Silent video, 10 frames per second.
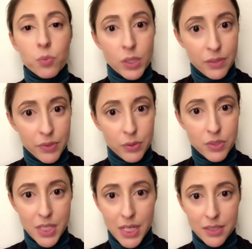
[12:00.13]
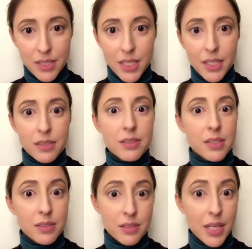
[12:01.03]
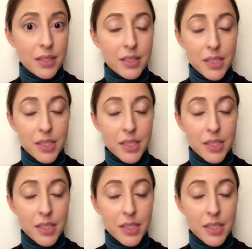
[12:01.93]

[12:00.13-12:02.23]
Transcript: one of those states is the state that